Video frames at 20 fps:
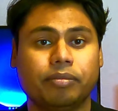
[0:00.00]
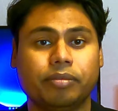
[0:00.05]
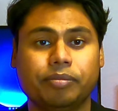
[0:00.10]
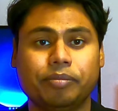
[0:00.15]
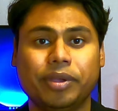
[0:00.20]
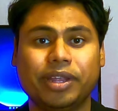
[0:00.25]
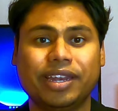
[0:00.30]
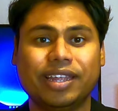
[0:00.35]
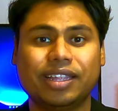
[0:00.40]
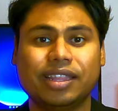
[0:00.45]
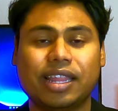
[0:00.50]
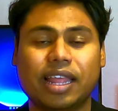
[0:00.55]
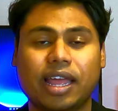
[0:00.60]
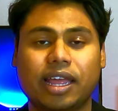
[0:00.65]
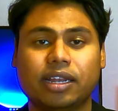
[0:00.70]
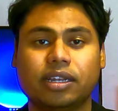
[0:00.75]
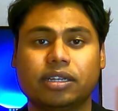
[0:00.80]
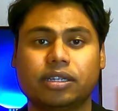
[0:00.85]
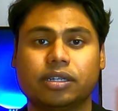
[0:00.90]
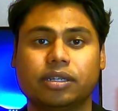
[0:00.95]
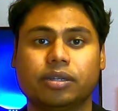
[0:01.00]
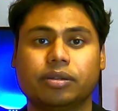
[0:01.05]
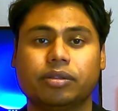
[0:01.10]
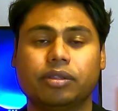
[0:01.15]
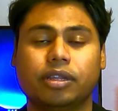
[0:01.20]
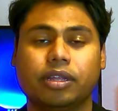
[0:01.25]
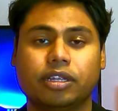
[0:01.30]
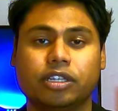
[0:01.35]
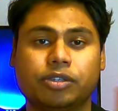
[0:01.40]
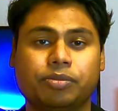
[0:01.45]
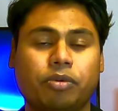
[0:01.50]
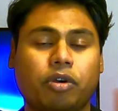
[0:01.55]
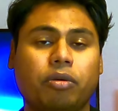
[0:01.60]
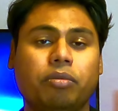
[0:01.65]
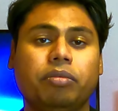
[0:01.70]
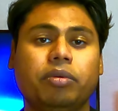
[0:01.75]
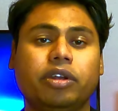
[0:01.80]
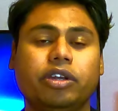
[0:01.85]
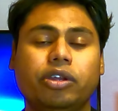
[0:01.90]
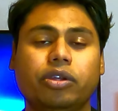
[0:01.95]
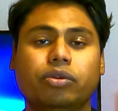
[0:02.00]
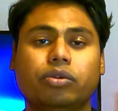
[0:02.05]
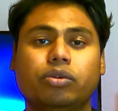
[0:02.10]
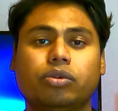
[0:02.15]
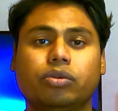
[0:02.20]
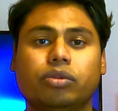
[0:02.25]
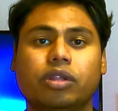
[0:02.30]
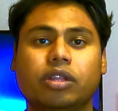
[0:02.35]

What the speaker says: meaning that it's probably due to